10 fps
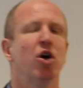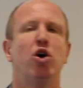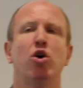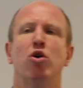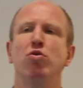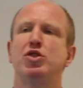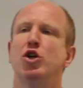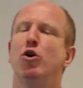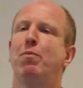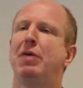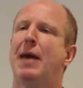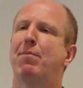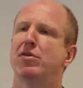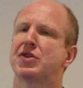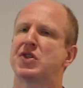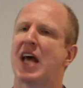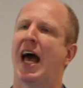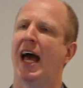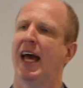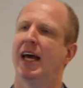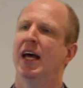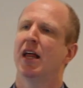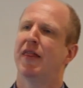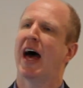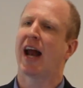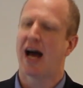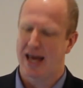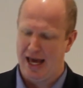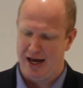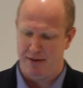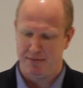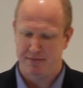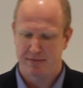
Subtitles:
who do people say that I am?